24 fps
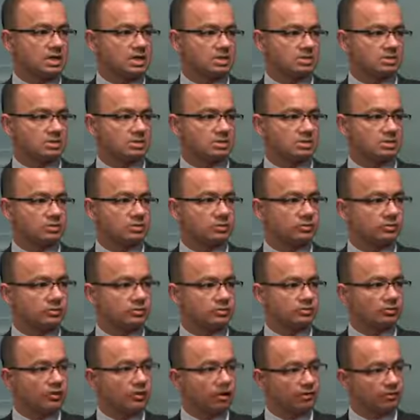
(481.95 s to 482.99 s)
is not
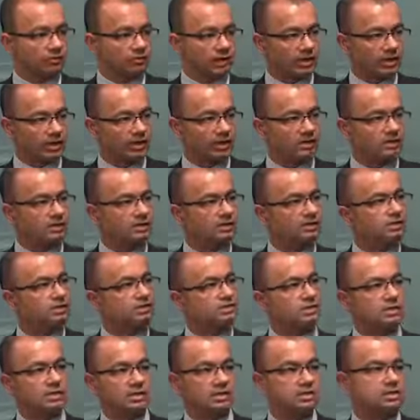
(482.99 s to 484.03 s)
evolving,
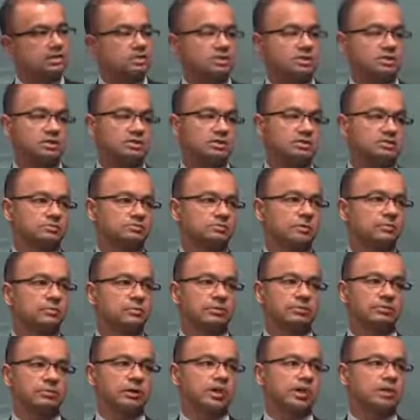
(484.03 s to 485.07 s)
then it is
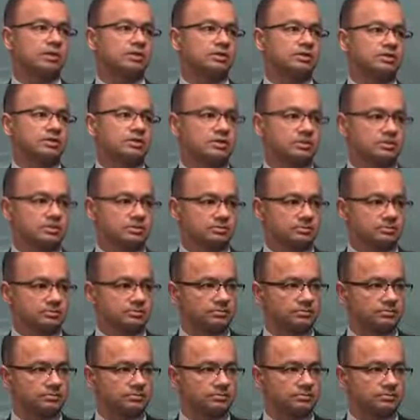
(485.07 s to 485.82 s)
probably a benign condition.